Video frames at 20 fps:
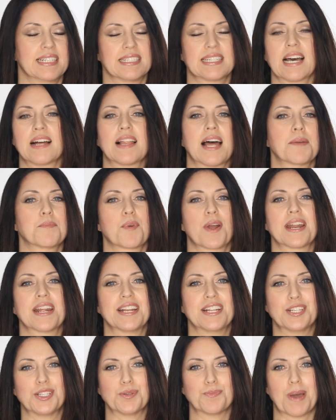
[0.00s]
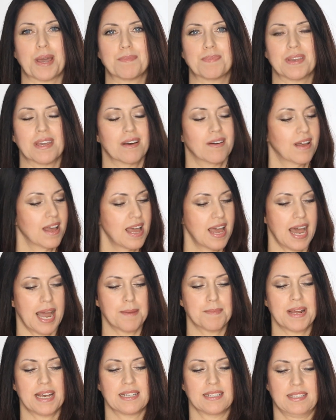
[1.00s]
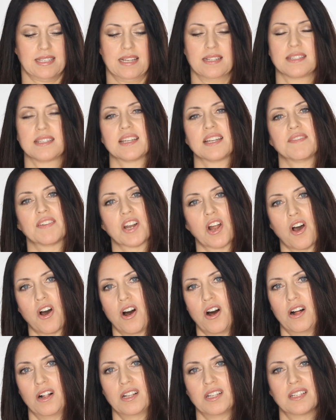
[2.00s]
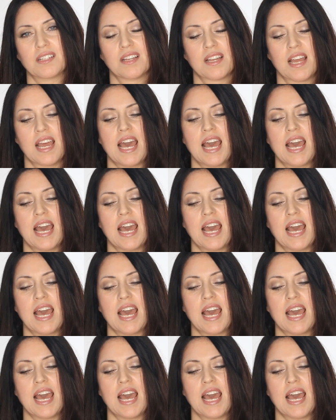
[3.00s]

I'm ready to do my peel. I'm not sensitive at all.